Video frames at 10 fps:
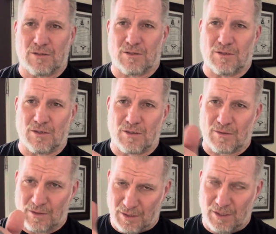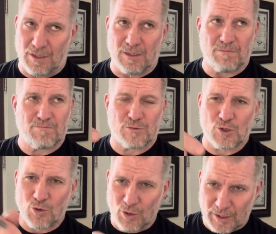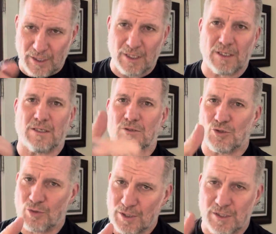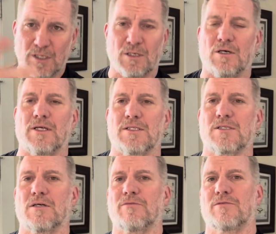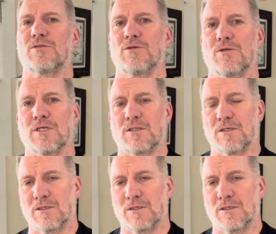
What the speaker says: the torquing and twisting and all that stuff to get